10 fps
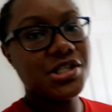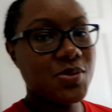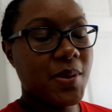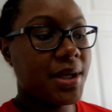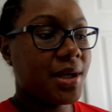
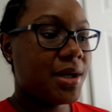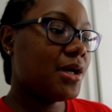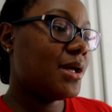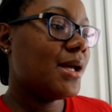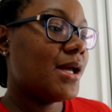just want
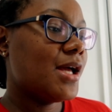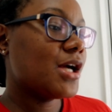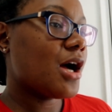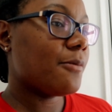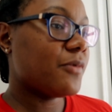to
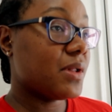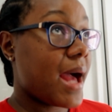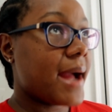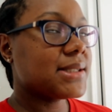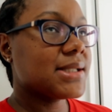come
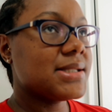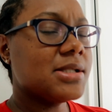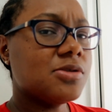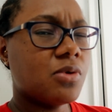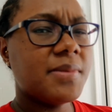relax, because
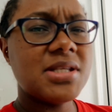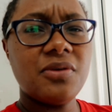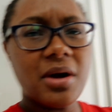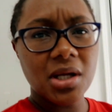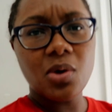this room is
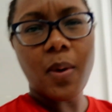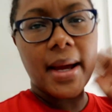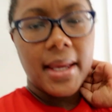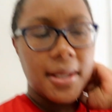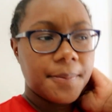very
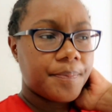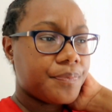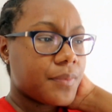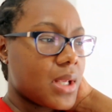quiet.